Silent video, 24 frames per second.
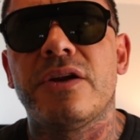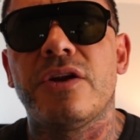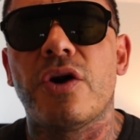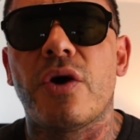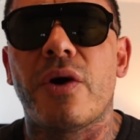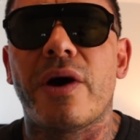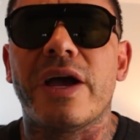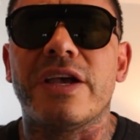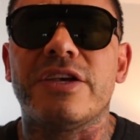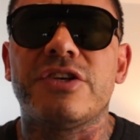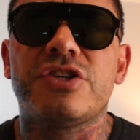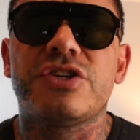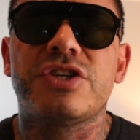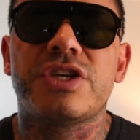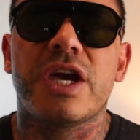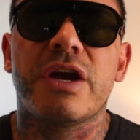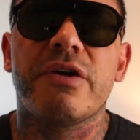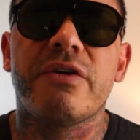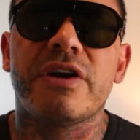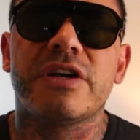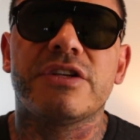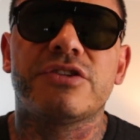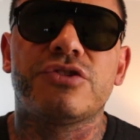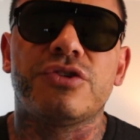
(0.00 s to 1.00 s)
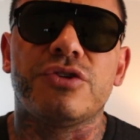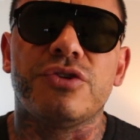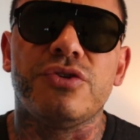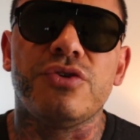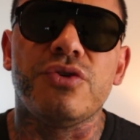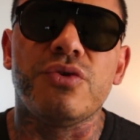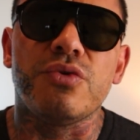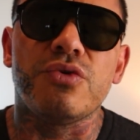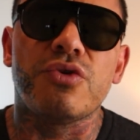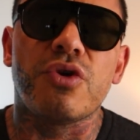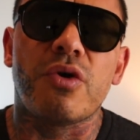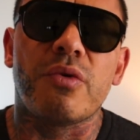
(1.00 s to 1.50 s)
No, I share it so
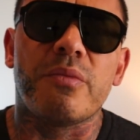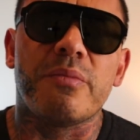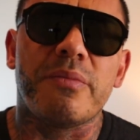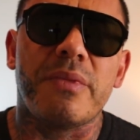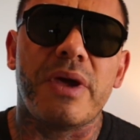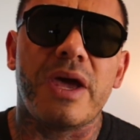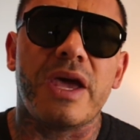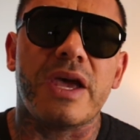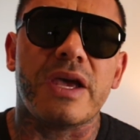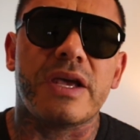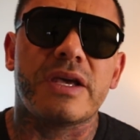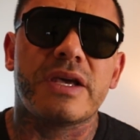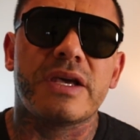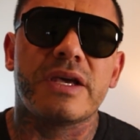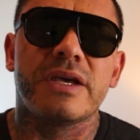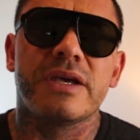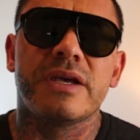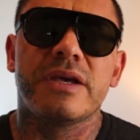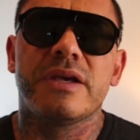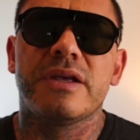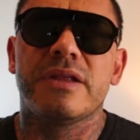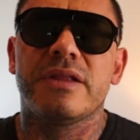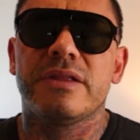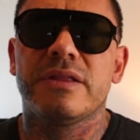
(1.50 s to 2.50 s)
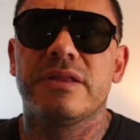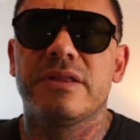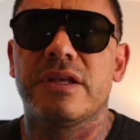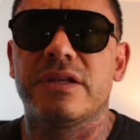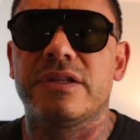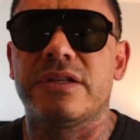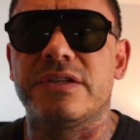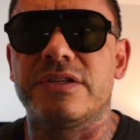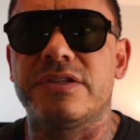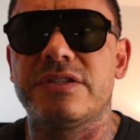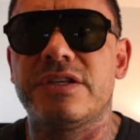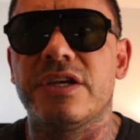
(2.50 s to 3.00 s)
you don't make the
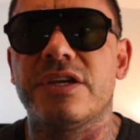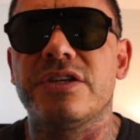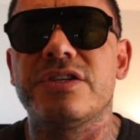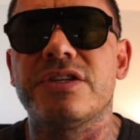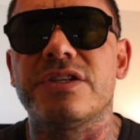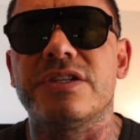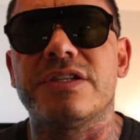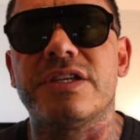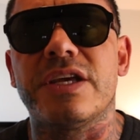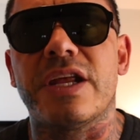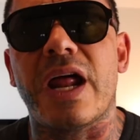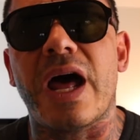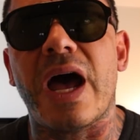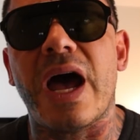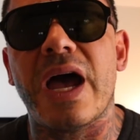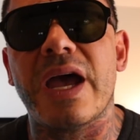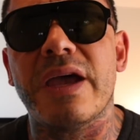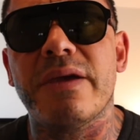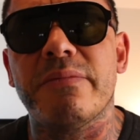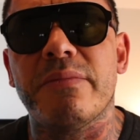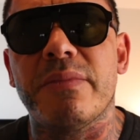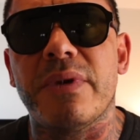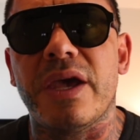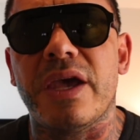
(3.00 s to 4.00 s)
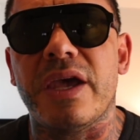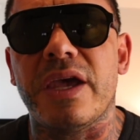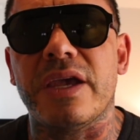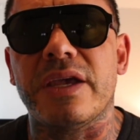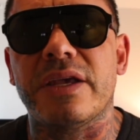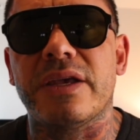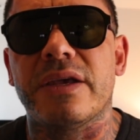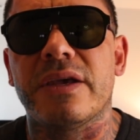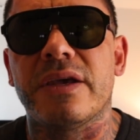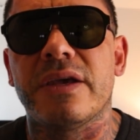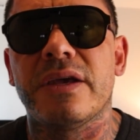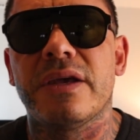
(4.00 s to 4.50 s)
decisions that I
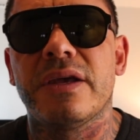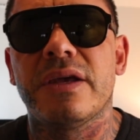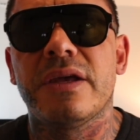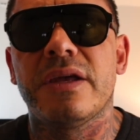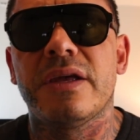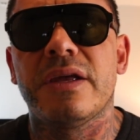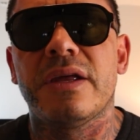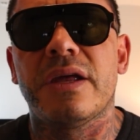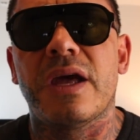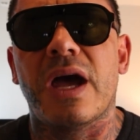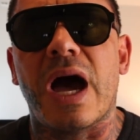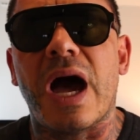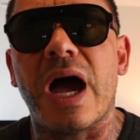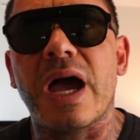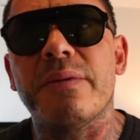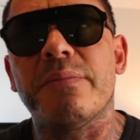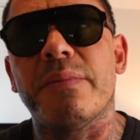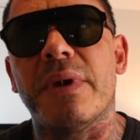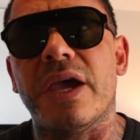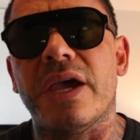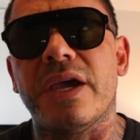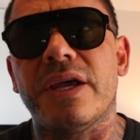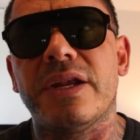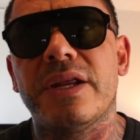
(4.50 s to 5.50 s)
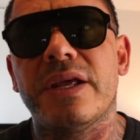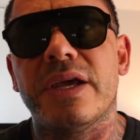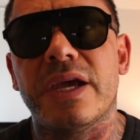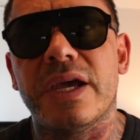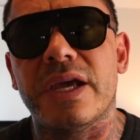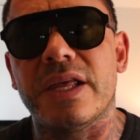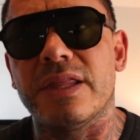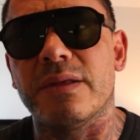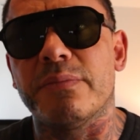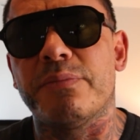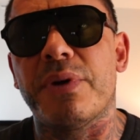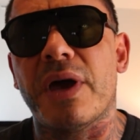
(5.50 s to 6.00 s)
made
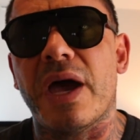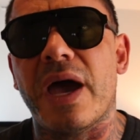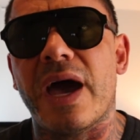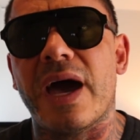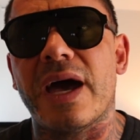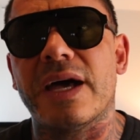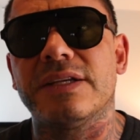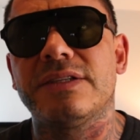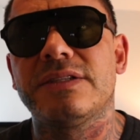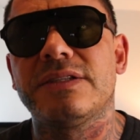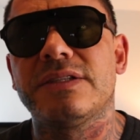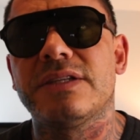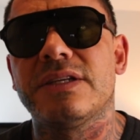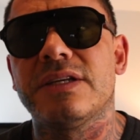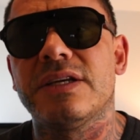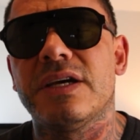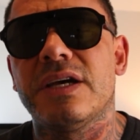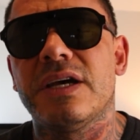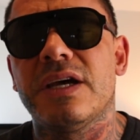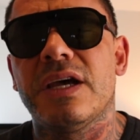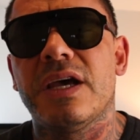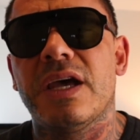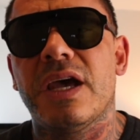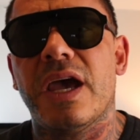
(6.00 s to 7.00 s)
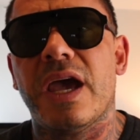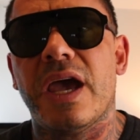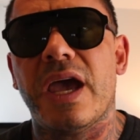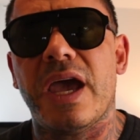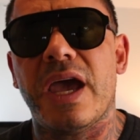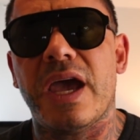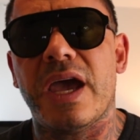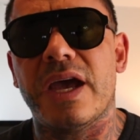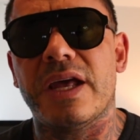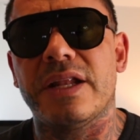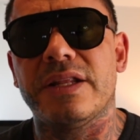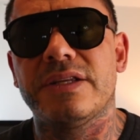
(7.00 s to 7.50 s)
in the past
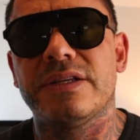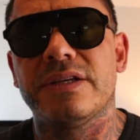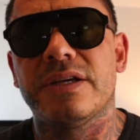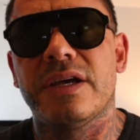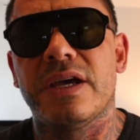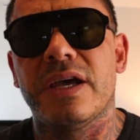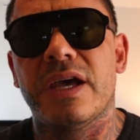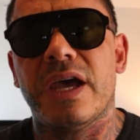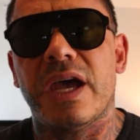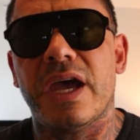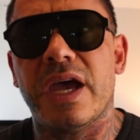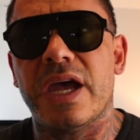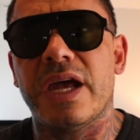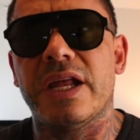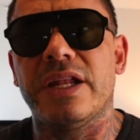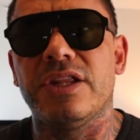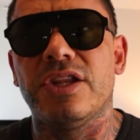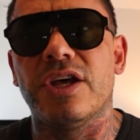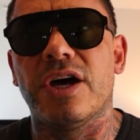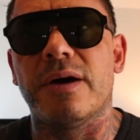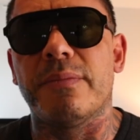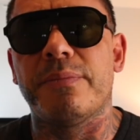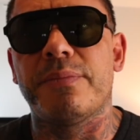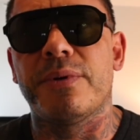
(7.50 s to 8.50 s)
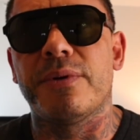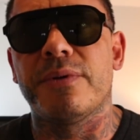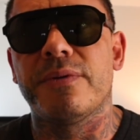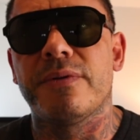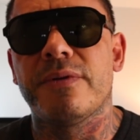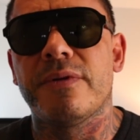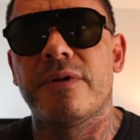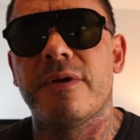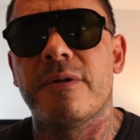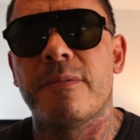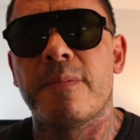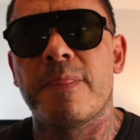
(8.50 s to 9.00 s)
and end up
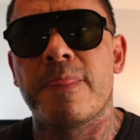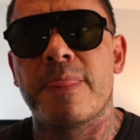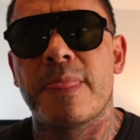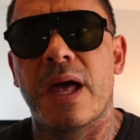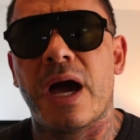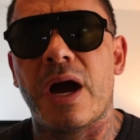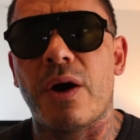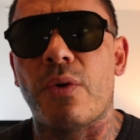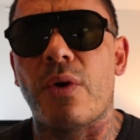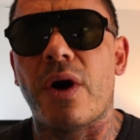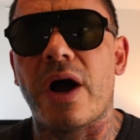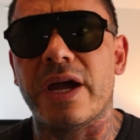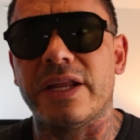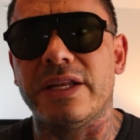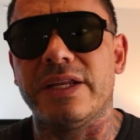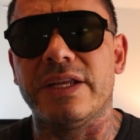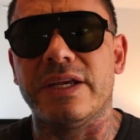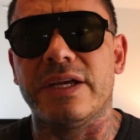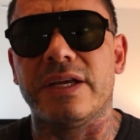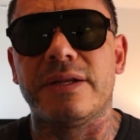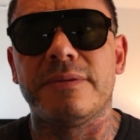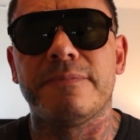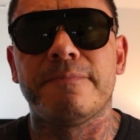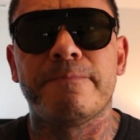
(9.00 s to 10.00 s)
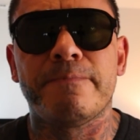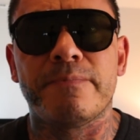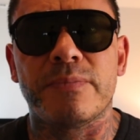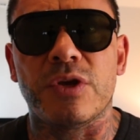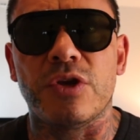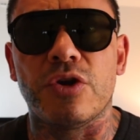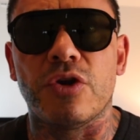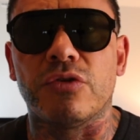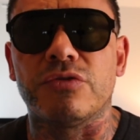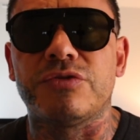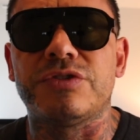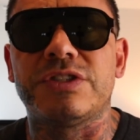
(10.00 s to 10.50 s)
how I did,
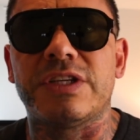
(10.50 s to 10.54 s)
you know,